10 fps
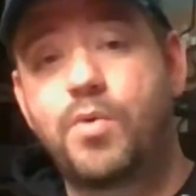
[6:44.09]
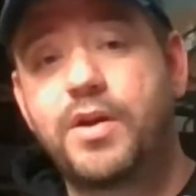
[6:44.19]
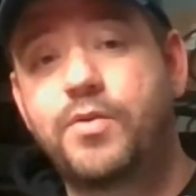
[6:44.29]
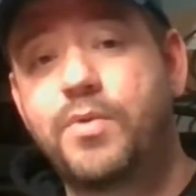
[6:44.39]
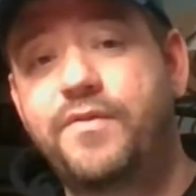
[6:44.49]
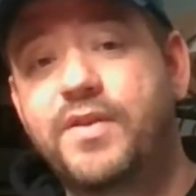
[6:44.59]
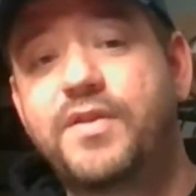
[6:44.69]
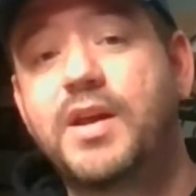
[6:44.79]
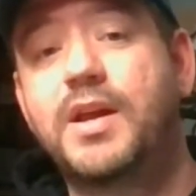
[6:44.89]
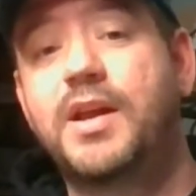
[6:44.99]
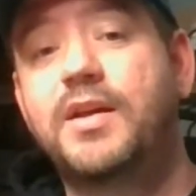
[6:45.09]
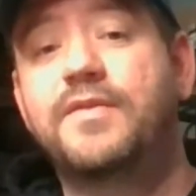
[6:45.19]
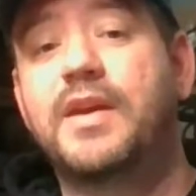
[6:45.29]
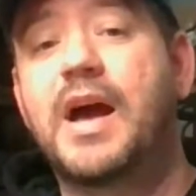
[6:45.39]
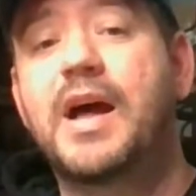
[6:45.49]
wanted to revisit it, and
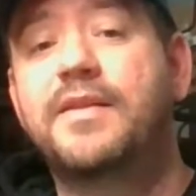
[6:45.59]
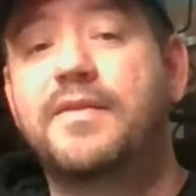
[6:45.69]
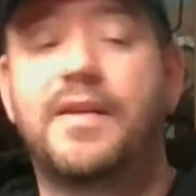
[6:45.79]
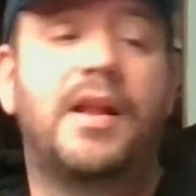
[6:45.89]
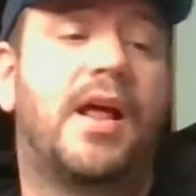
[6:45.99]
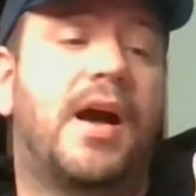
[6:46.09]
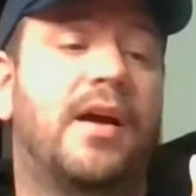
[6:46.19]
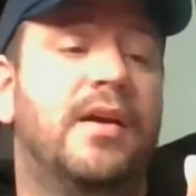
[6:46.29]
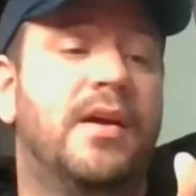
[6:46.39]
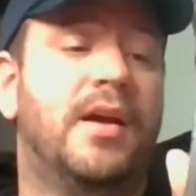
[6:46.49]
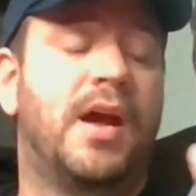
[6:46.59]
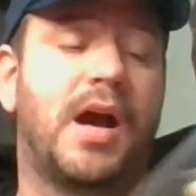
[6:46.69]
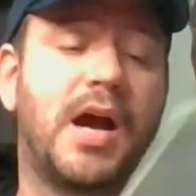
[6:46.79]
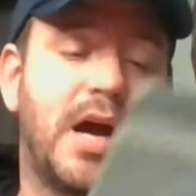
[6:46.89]
it's Godzilla. Uh,